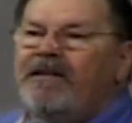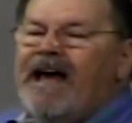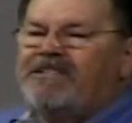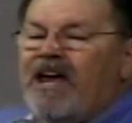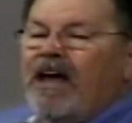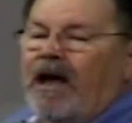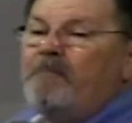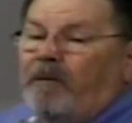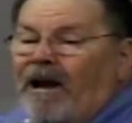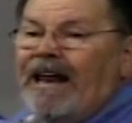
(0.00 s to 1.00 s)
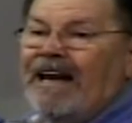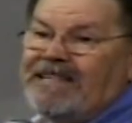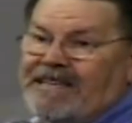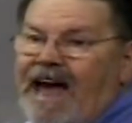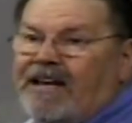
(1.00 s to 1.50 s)
that's completely
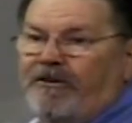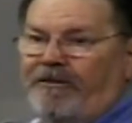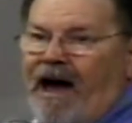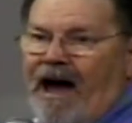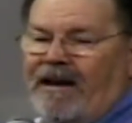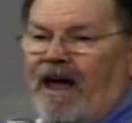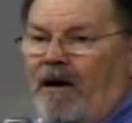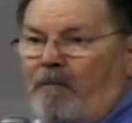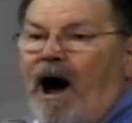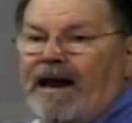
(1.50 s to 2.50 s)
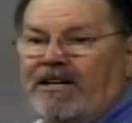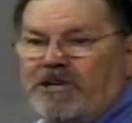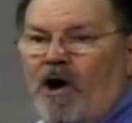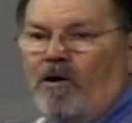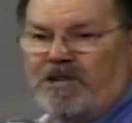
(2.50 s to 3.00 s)
sanctified body,
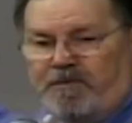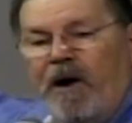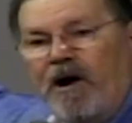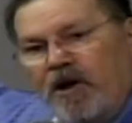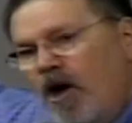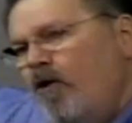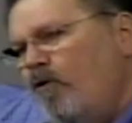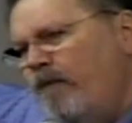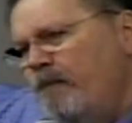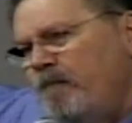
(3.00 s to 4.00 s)
soul, spirit. Do you?